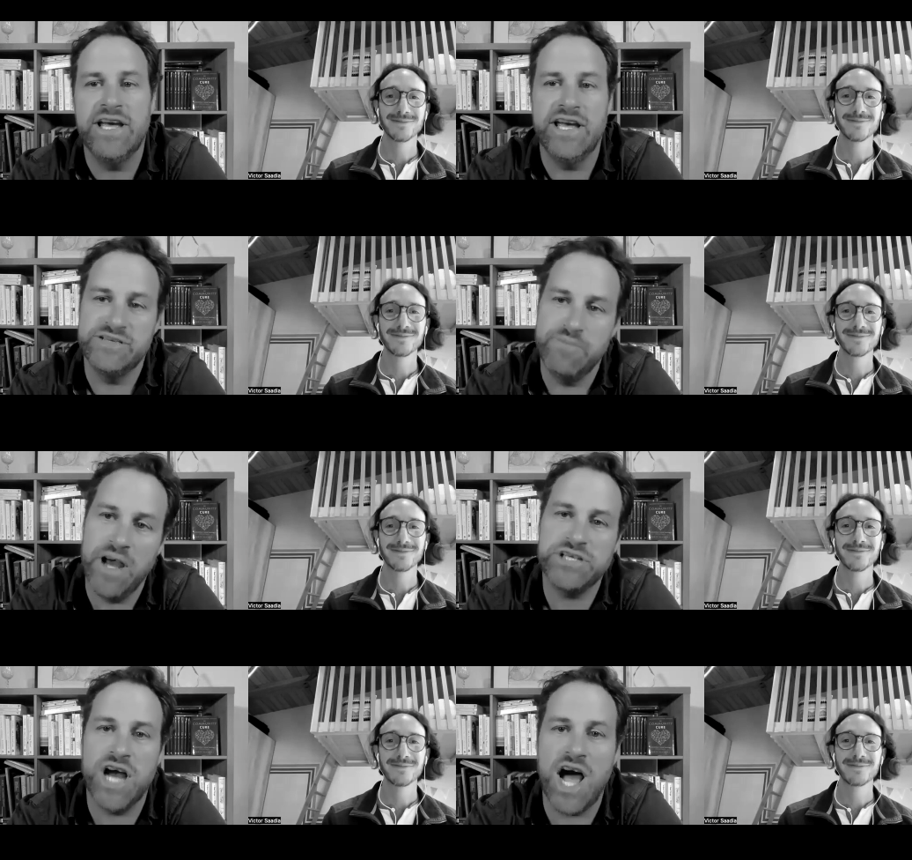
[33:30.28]
Speaker 1: is
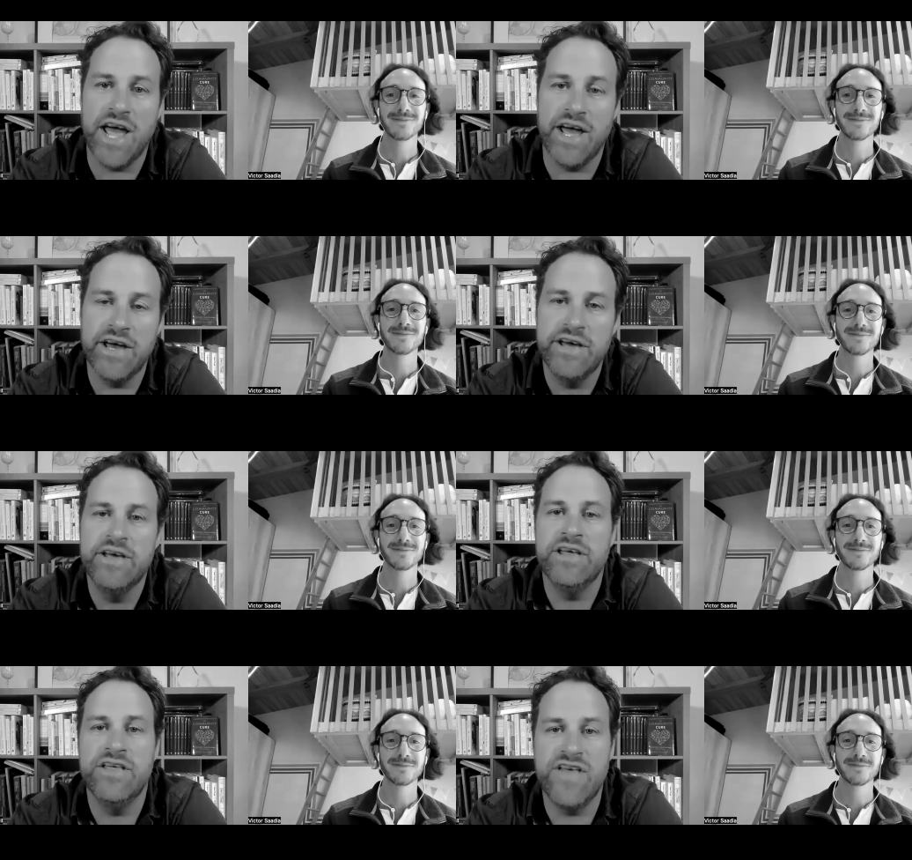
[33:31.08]
much higher
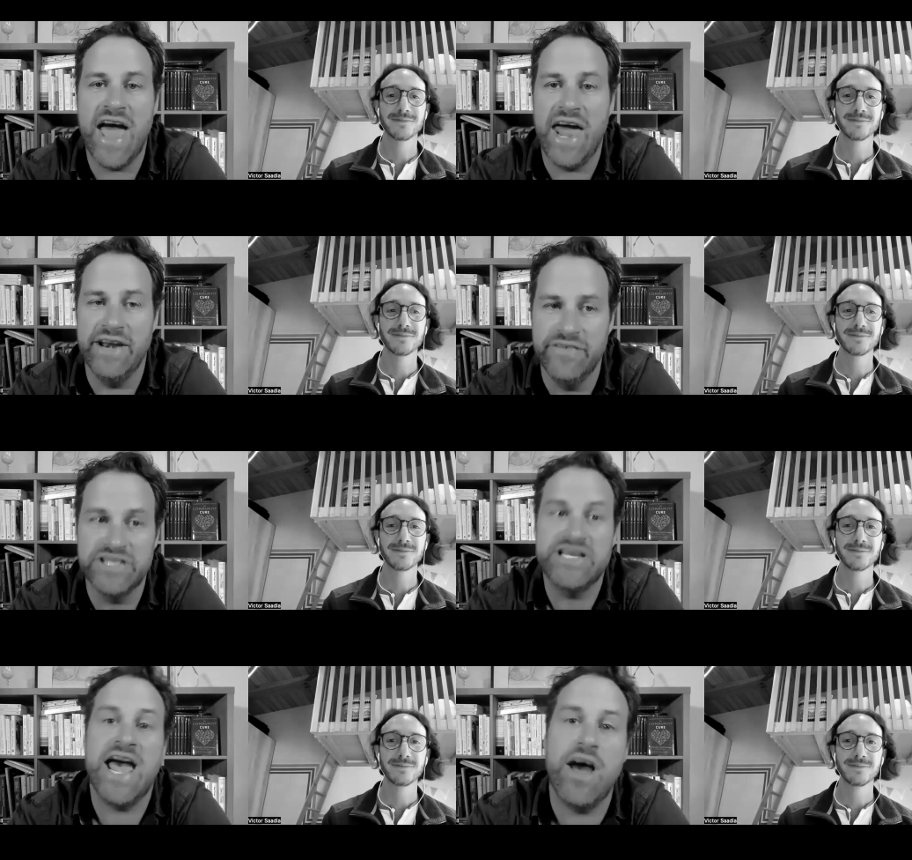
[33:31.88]
than the
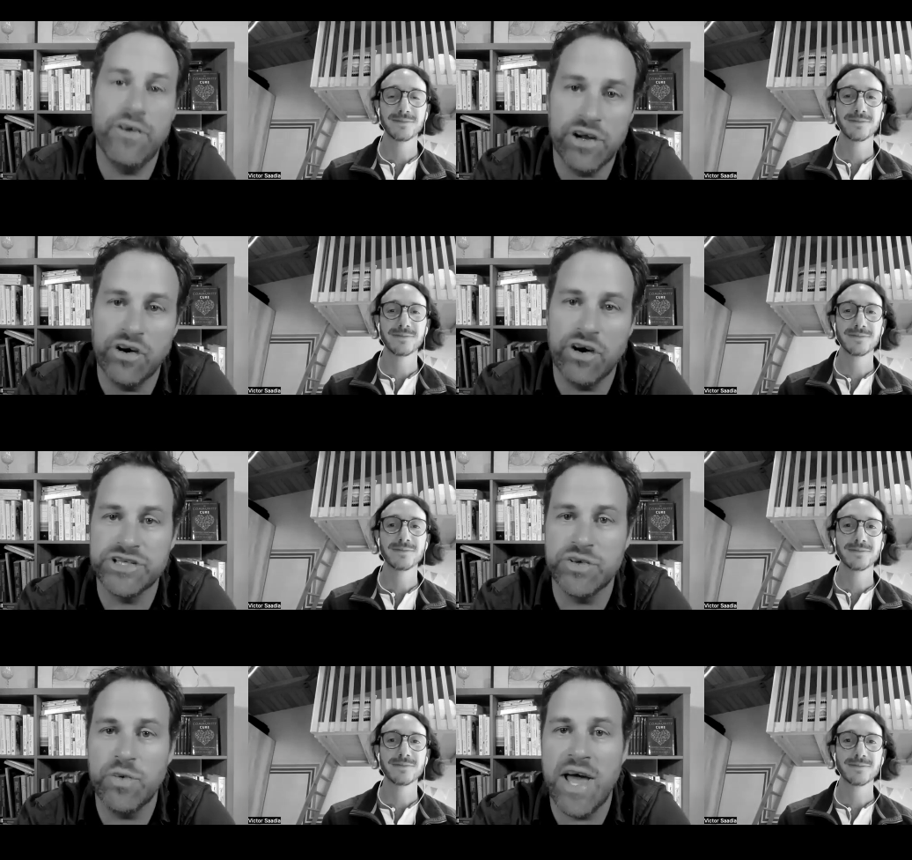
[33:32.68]
town across
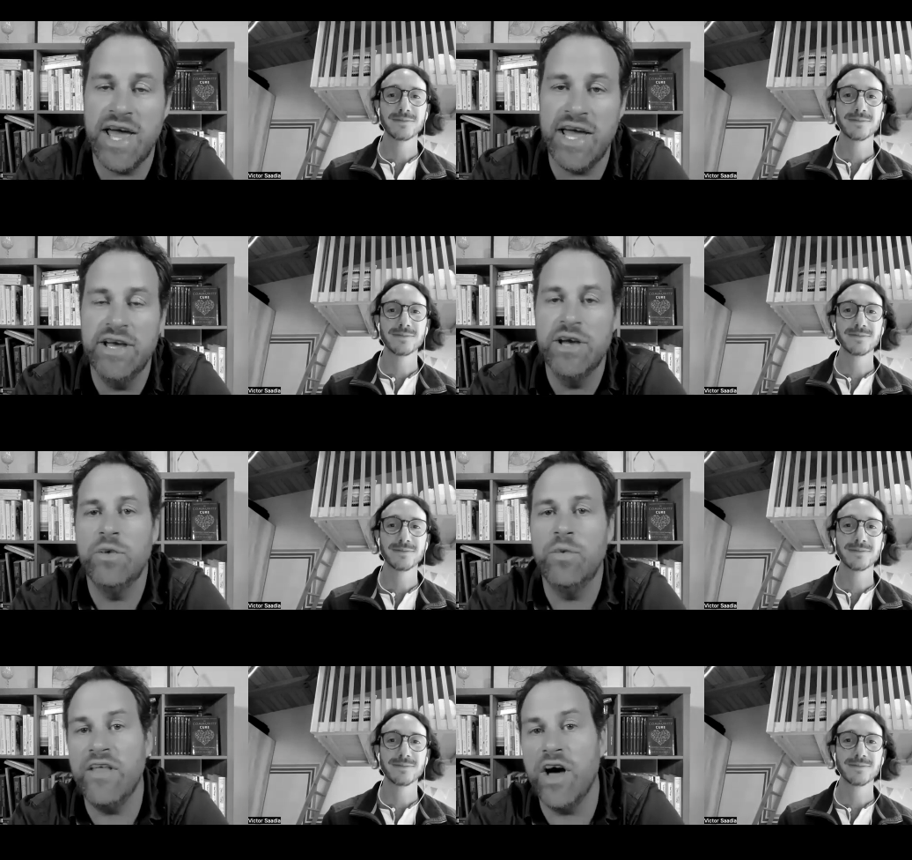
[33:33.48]
the way
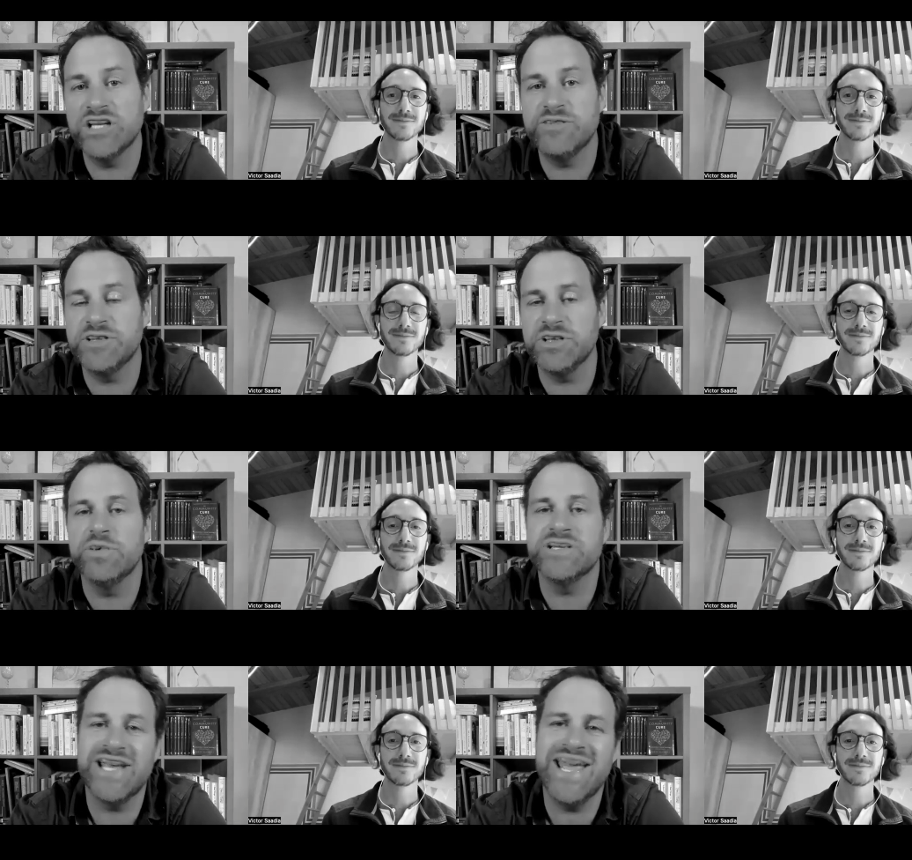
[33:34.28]
where the hospital
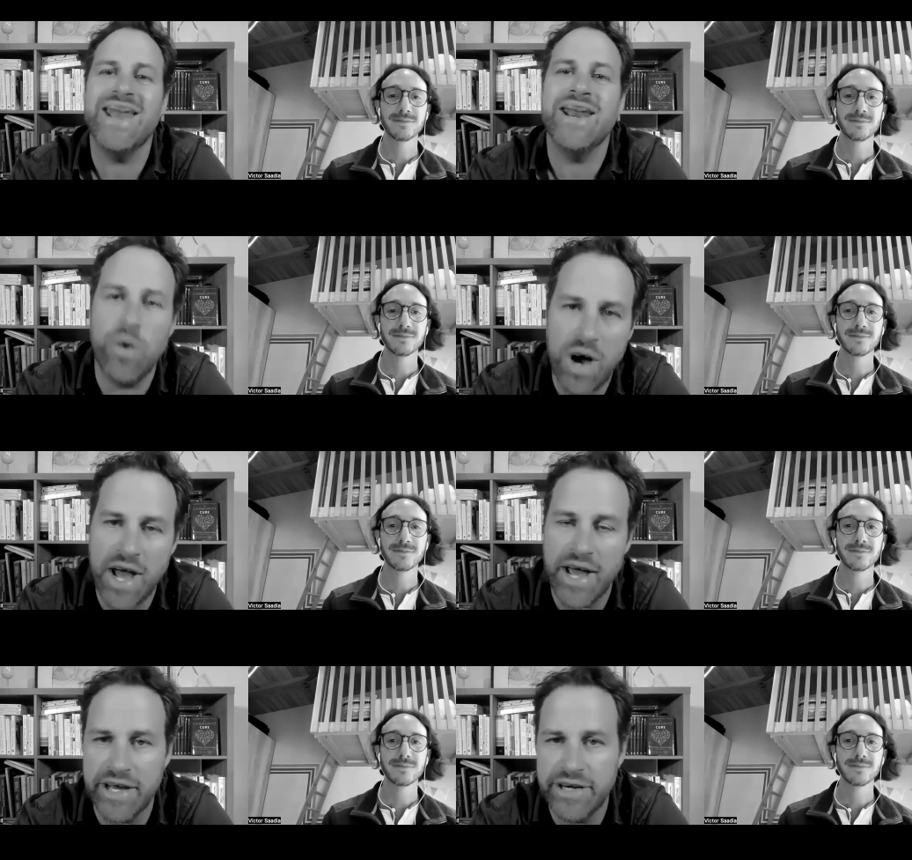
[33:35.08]
was again
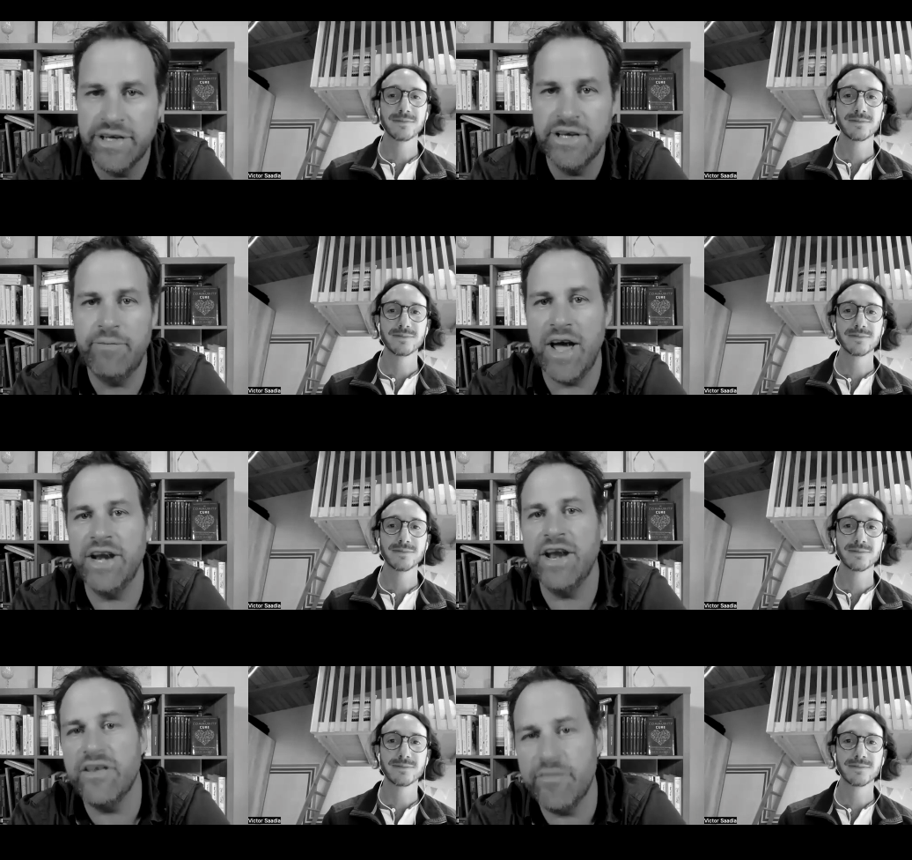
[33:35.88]
acquired by
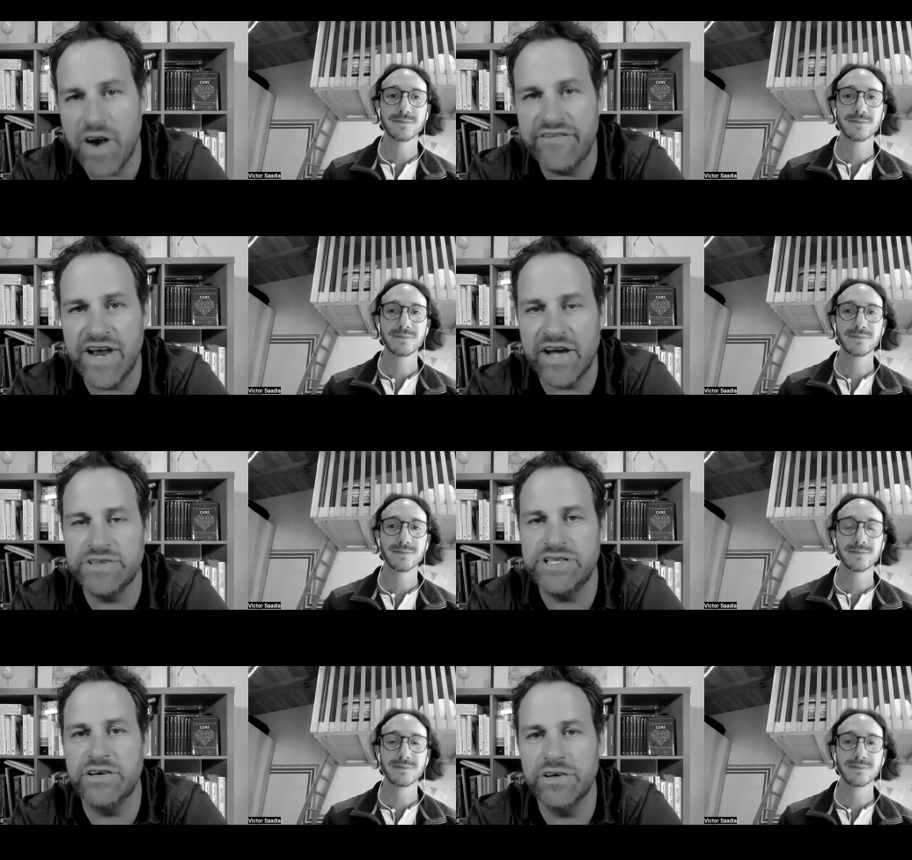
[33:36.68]
another private
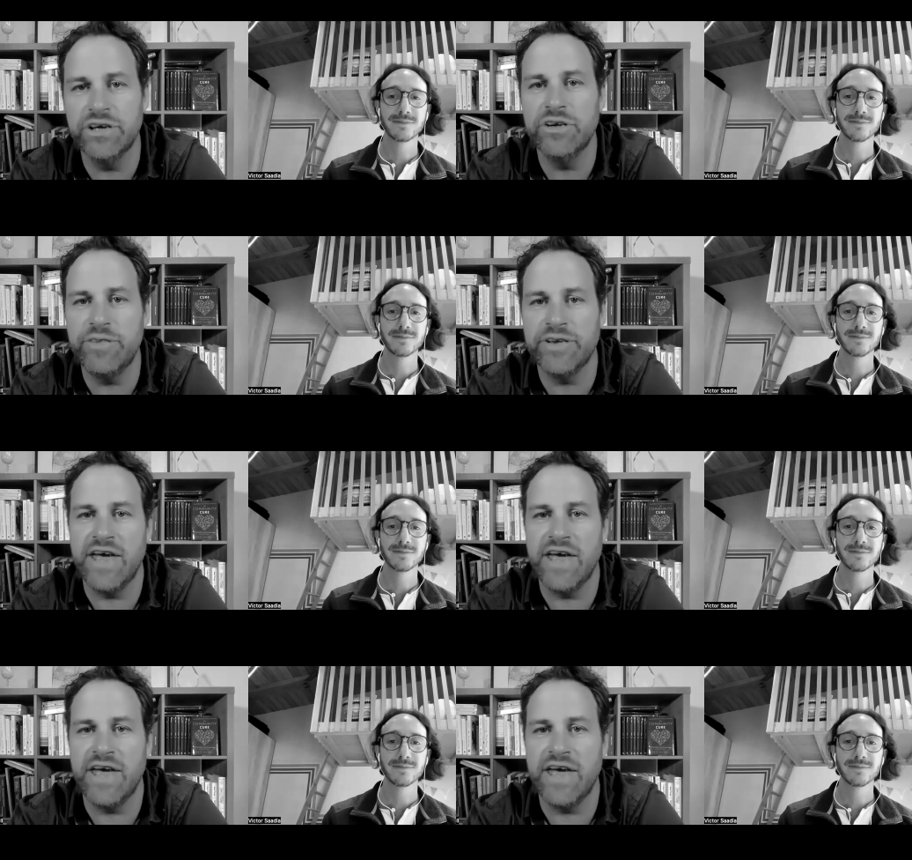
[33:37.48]
equity group and